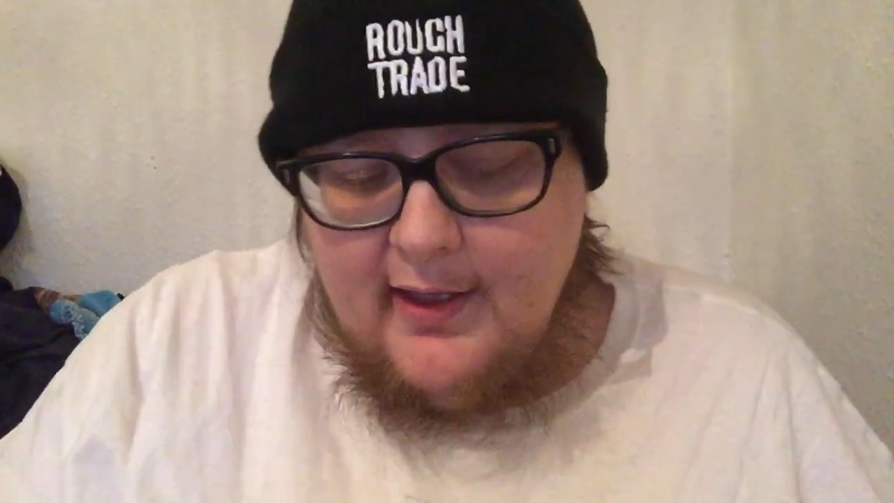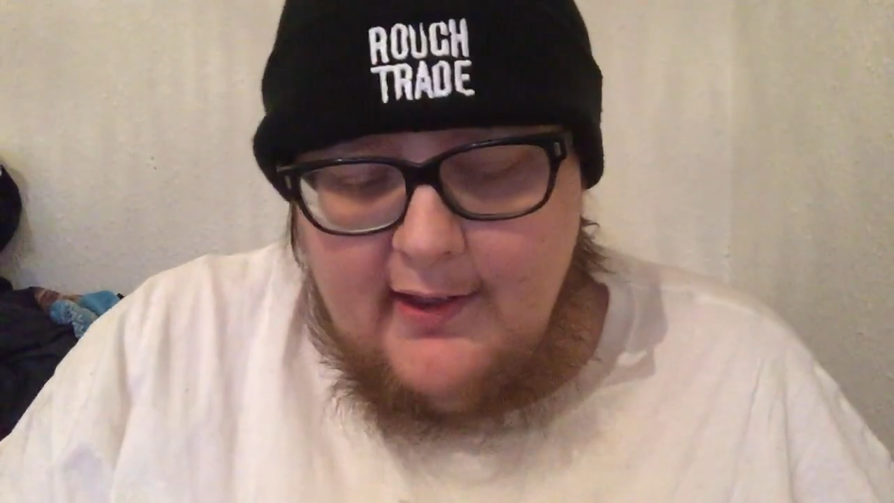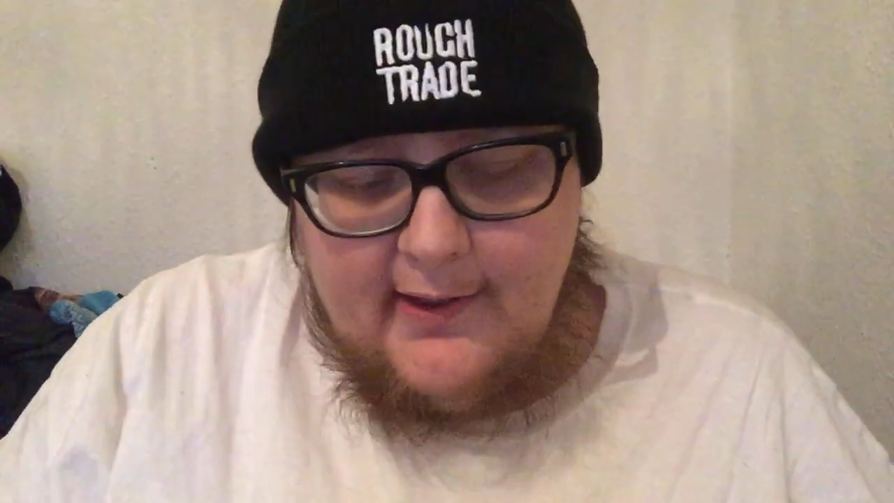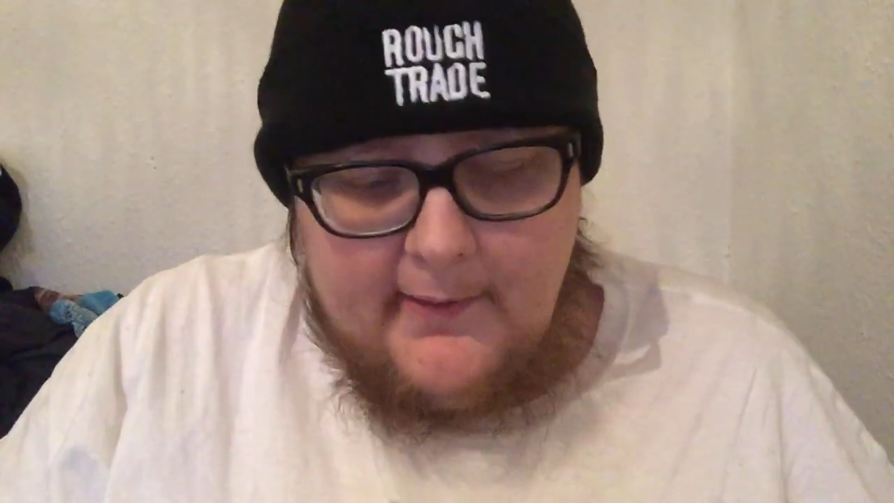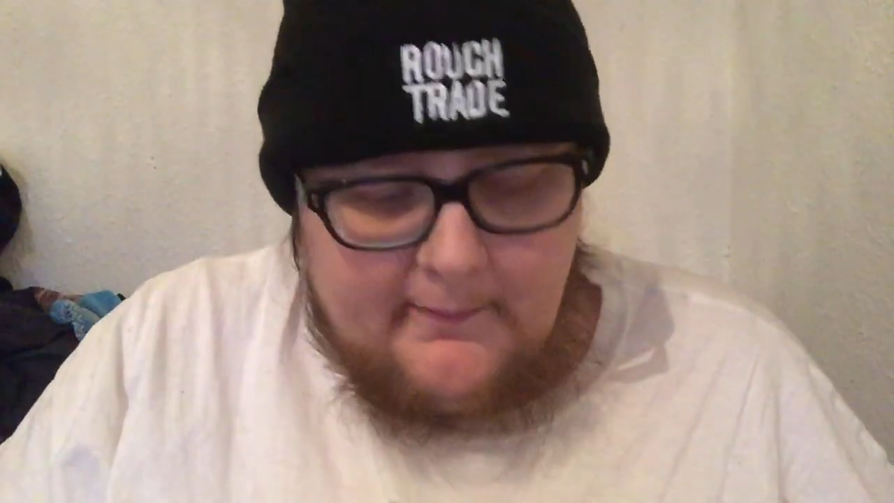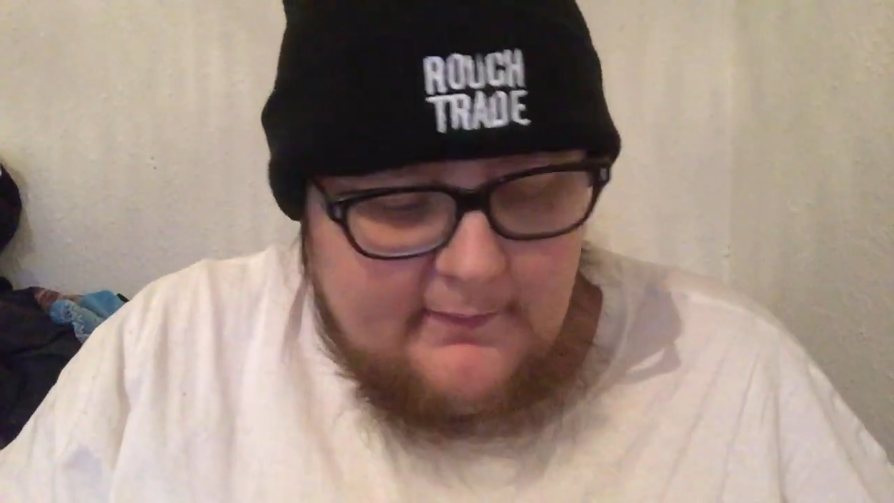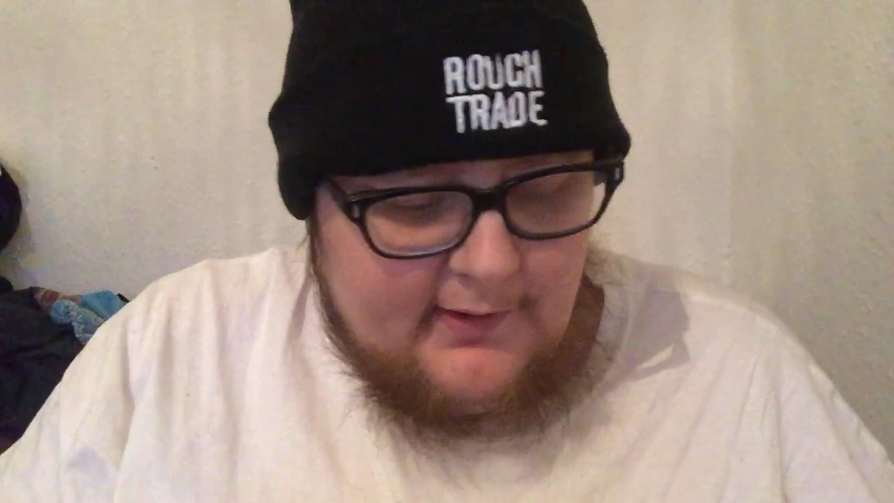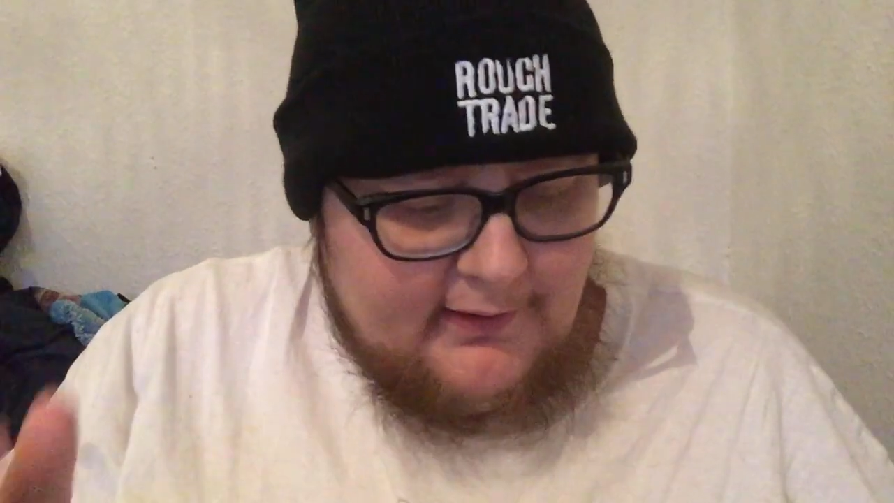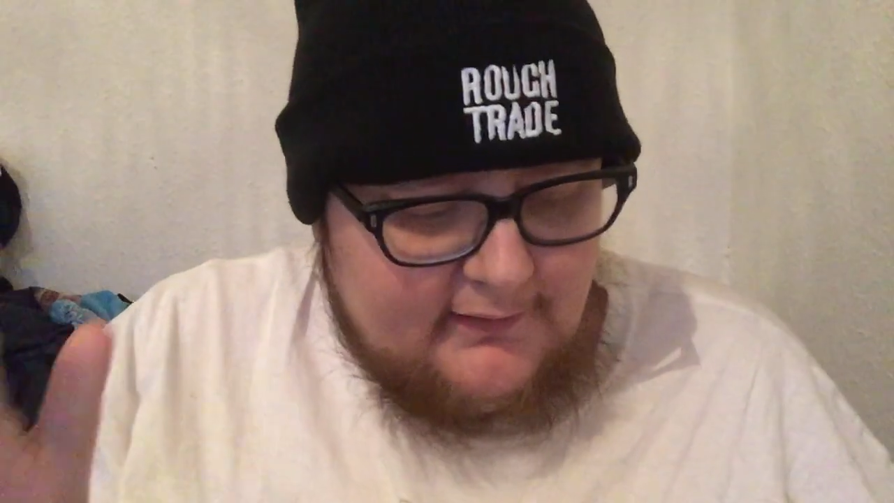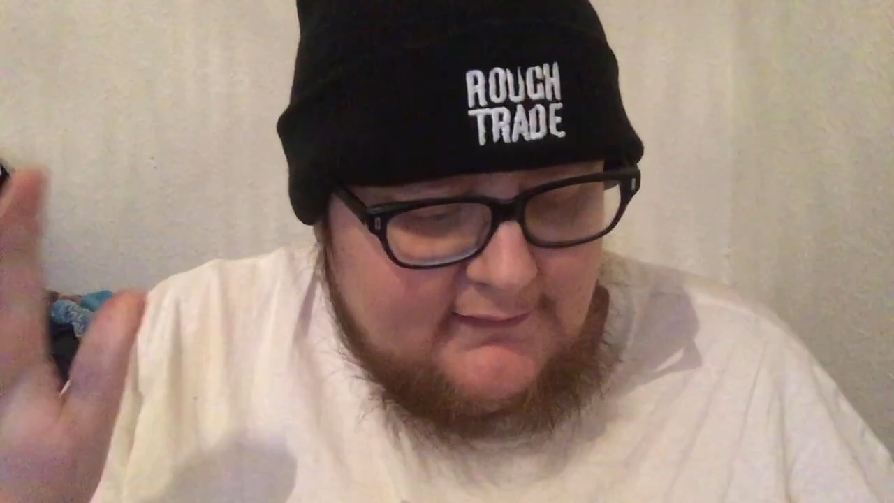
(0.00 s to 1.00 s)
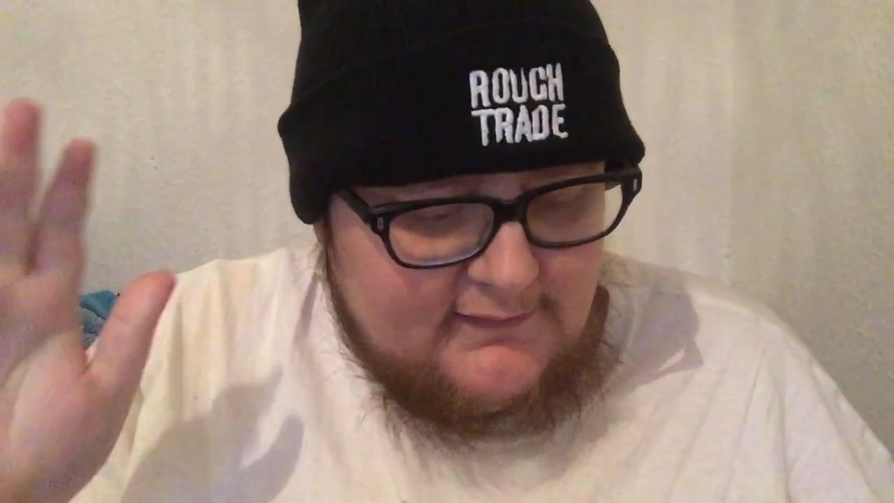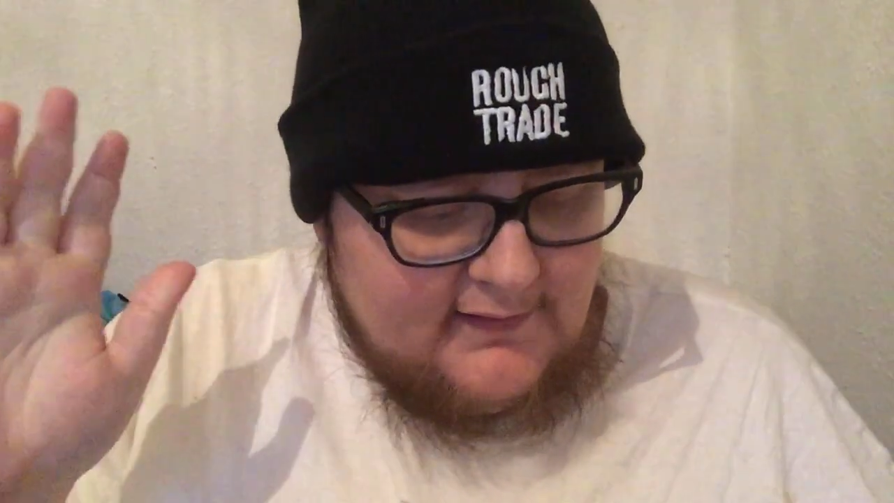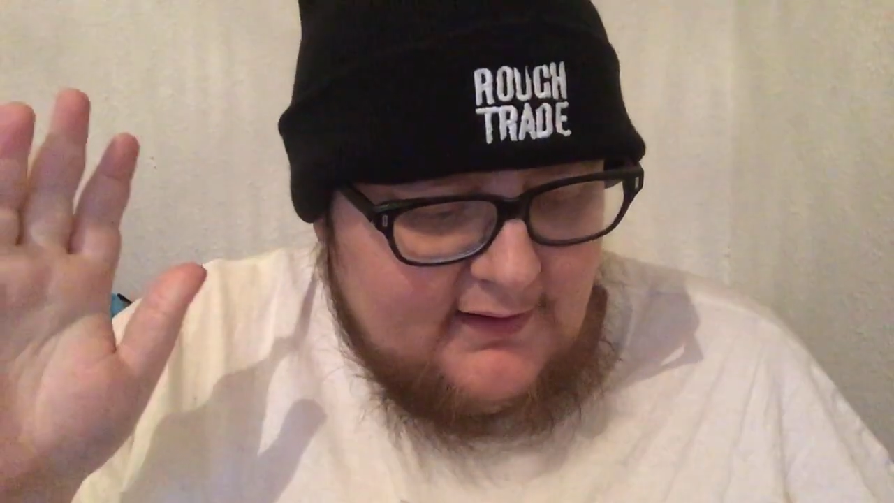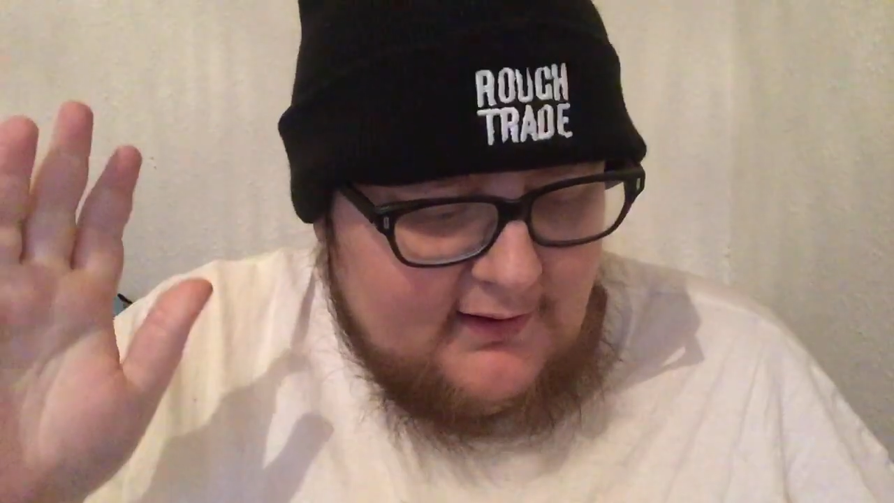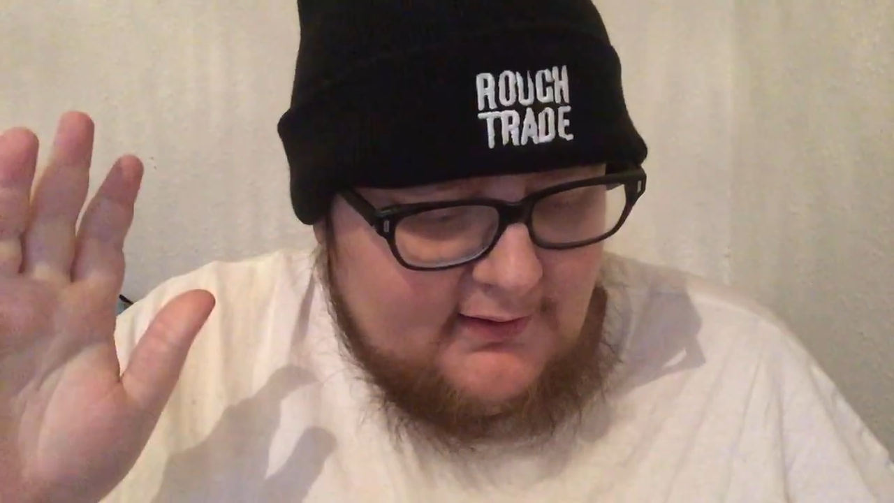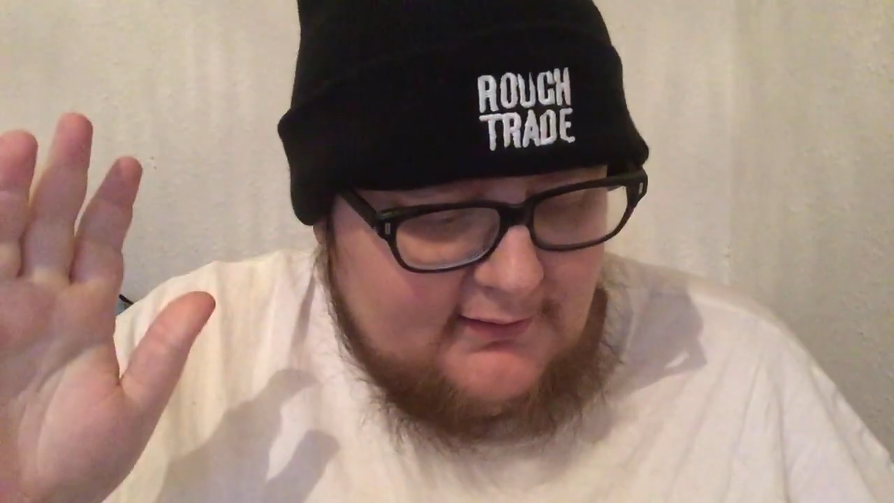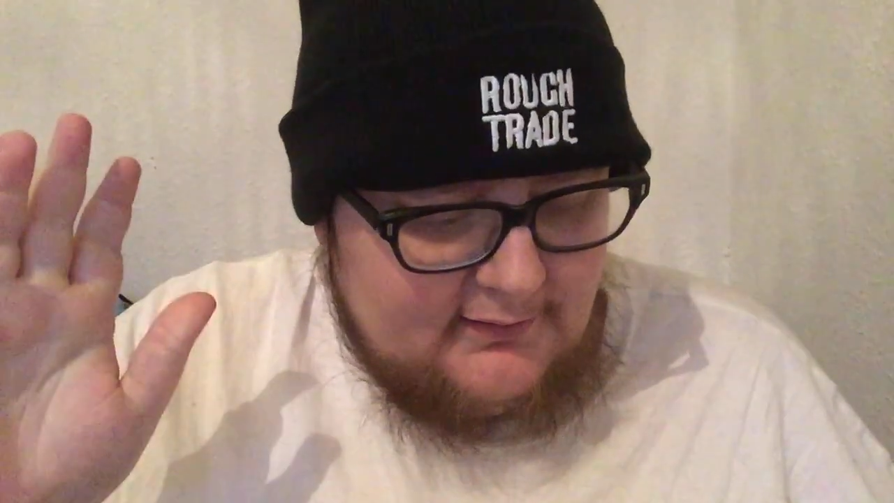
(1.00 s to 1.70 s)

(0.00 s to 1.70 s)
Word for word: Um, and uh,